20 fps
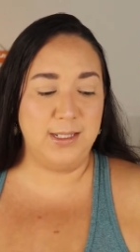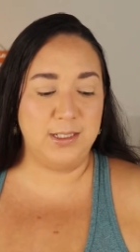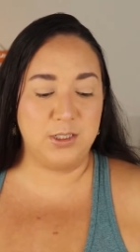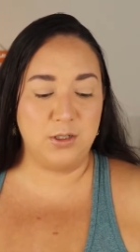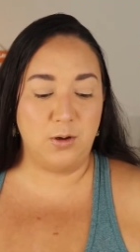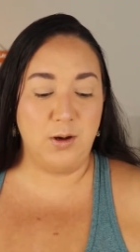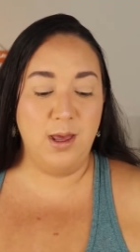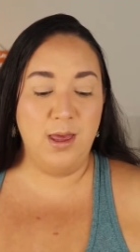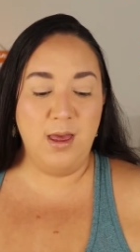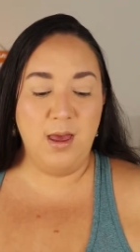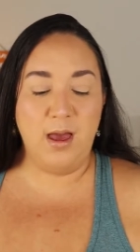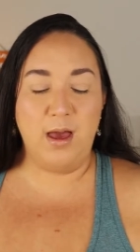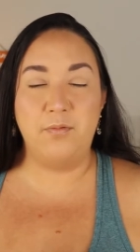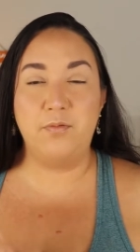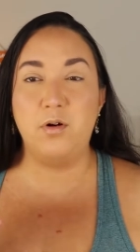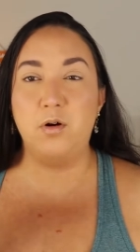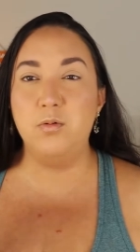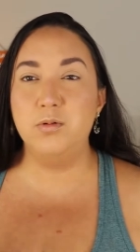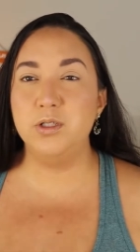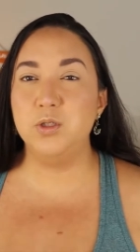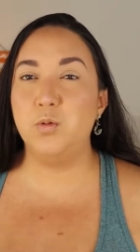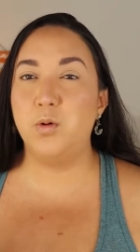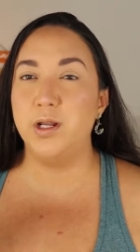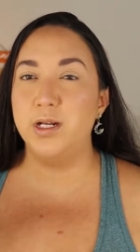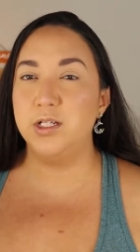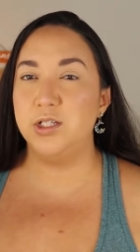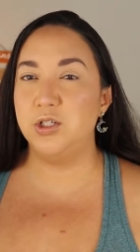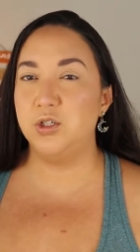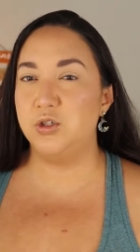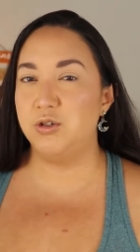So I've always
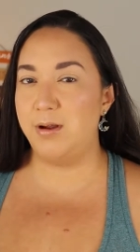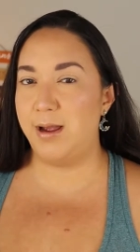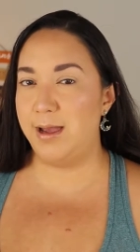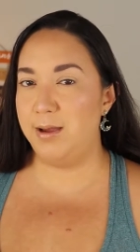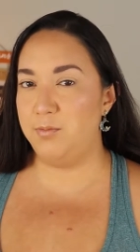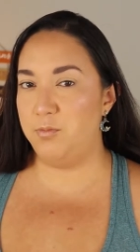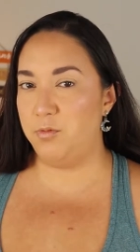wanted to try